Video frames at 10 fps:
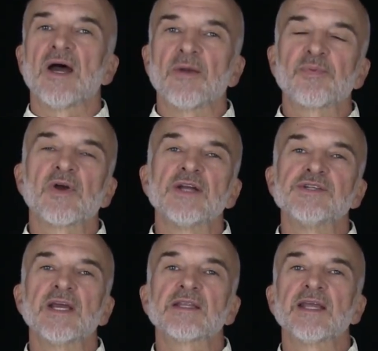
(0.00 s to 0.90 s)
Our
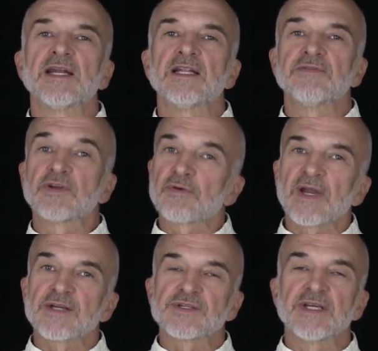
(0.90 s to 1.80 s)
project, 9/11
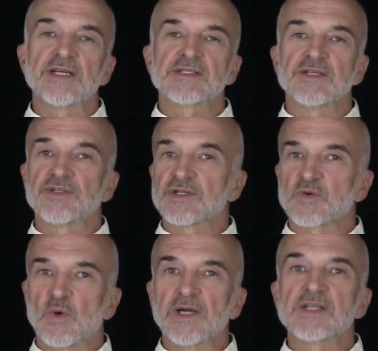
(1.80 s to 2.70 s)
Crash Test, is
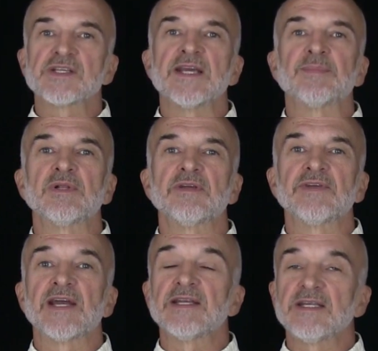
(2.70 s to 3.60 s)
just one example of
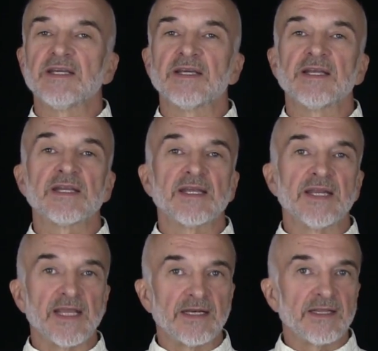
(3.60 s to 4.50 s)
an idea that
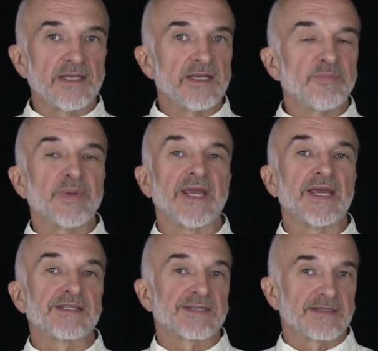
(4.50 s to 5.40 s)
can end the
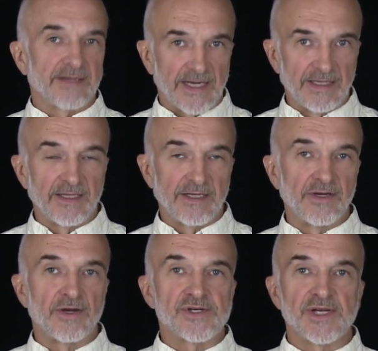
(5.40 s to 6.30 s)
impasse and the
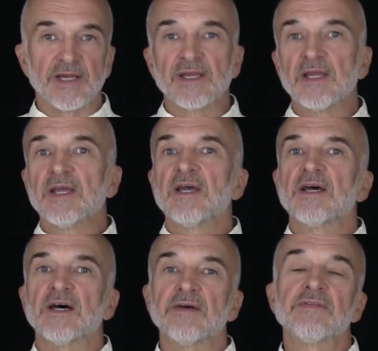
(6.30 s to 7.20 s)
inertia
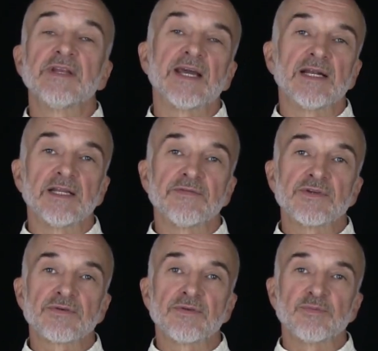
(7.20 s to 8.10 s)
of the
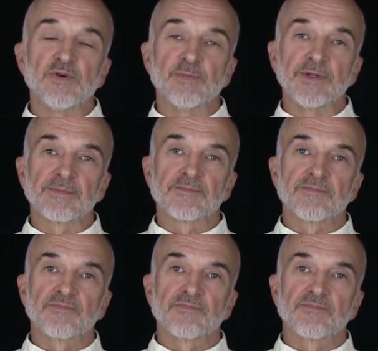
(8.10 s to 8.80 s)
9/11 truth movement.